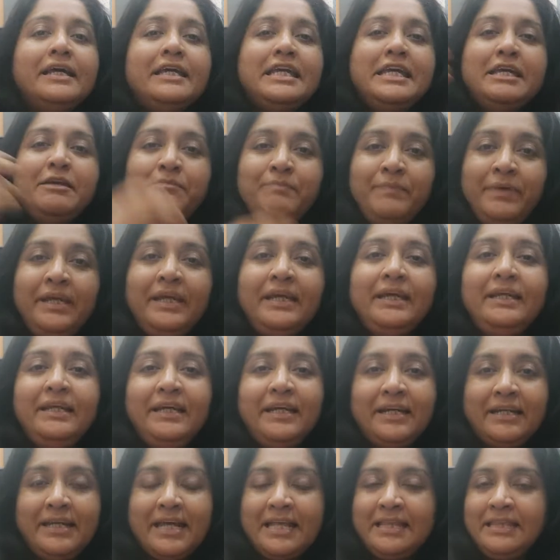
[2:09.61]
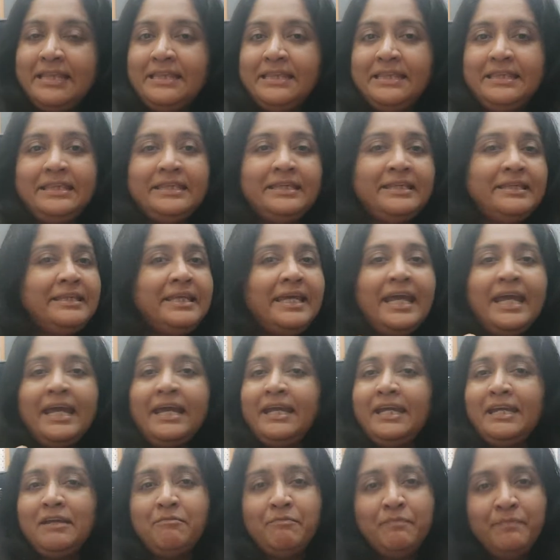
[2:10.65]
immediate, and
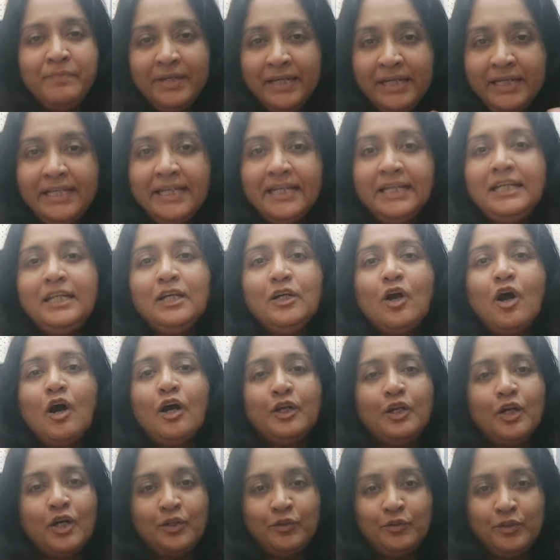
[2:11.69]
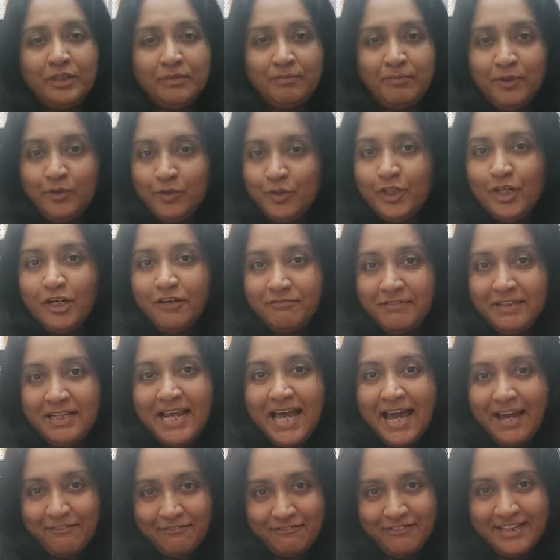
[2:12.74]
they immediately caught on to the beauty of the
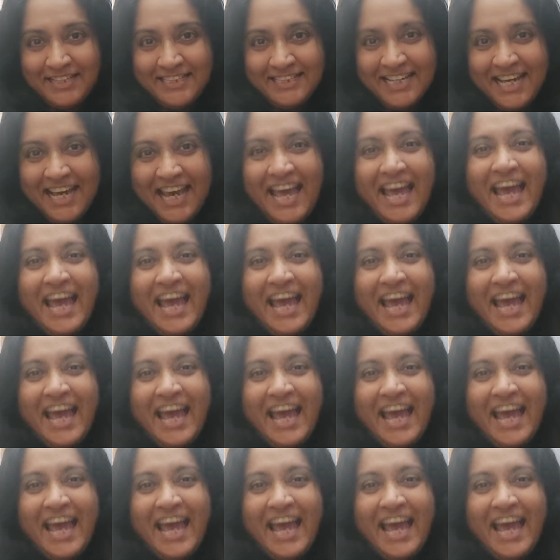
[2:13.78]
language.